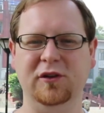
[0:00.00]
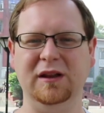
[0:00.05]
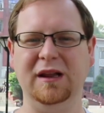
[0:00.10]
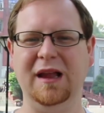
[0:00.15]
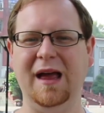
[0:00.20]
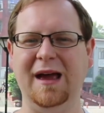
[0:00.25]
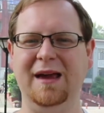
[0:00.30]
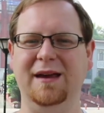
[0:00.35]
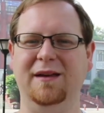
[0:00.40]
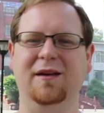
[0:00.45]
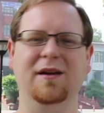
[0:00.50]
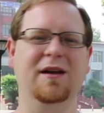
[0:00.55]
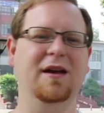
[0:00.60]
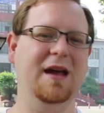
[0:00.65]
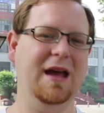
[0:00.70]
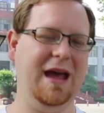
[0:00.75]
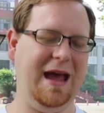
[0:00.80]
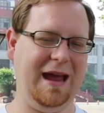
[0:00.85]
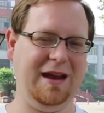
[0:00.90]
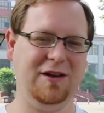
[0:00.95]
alike,
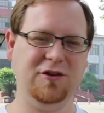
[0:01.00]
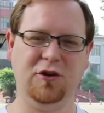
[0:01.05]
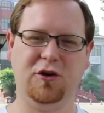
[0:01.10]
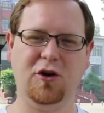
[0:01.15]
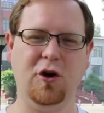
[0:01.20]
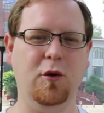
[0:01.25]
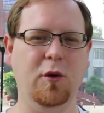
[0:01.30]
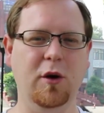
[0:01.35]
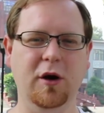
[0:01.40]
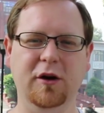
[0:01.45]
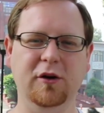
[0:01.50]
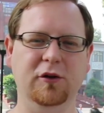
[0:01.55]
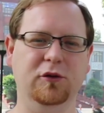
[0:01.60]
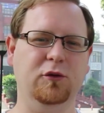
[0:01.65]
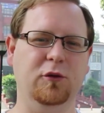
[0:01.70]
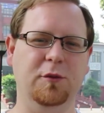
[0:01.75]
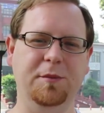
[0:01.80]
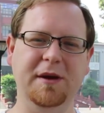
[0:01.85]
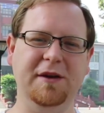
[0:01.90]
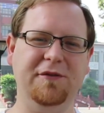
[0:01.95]
and your
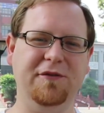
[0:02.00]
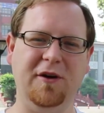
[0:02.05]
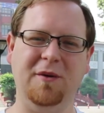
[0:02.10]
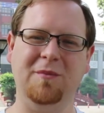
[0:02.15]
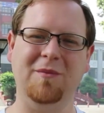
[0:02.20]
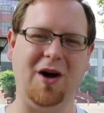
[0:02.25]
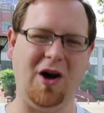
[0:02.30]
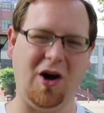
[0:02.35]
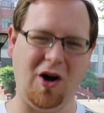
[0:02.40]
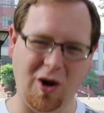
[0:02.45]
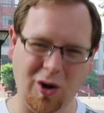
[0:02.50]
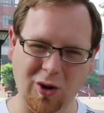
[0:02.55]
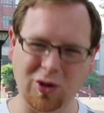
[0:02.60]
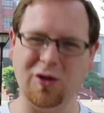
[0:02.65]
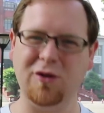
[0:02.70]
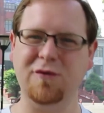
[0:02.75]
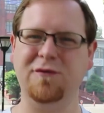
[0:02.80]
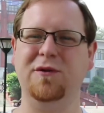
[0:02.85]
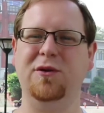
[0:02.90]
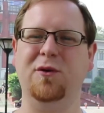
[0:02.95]
co-workers will be from
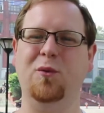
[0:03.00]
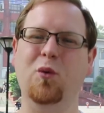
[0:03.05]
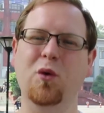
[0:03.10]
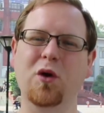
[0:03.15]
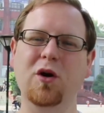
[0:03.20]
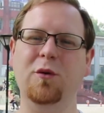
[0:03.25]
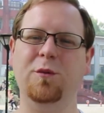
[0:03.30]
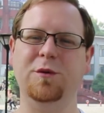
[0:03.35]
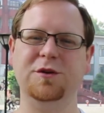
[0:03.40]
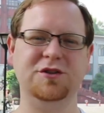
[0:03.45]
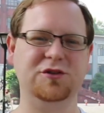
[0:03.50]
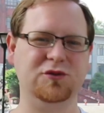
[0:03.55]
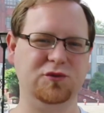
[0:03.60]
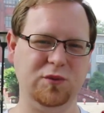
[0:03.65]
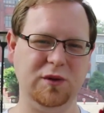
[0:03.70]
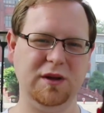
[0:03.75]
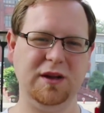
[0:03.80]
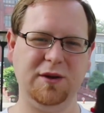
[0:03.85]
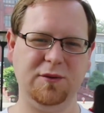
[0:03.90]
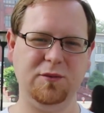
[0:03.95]
all over the world, which is
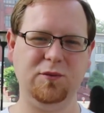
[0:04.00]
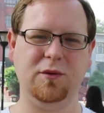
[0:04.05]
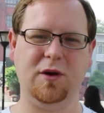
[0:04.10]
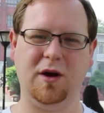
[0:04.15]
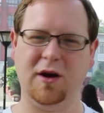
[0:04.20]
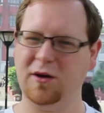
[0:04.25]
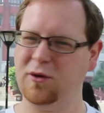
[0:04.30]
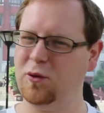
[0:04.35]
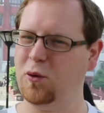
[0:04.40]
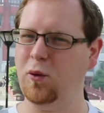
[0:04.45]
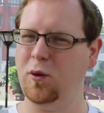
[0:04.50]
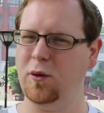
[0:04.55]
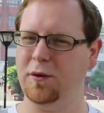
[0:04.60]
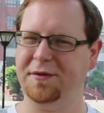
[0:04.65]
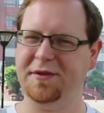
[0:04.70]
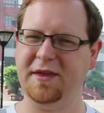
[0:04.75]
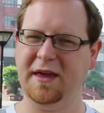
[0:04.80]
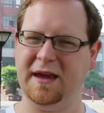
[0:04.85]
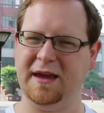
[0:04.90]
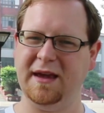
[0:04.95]
really a cool
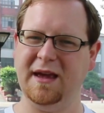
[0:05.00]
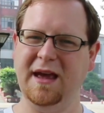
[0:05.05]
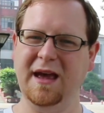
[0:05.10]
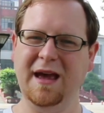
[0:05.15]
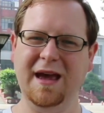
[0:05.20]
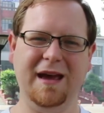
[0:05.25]
thing.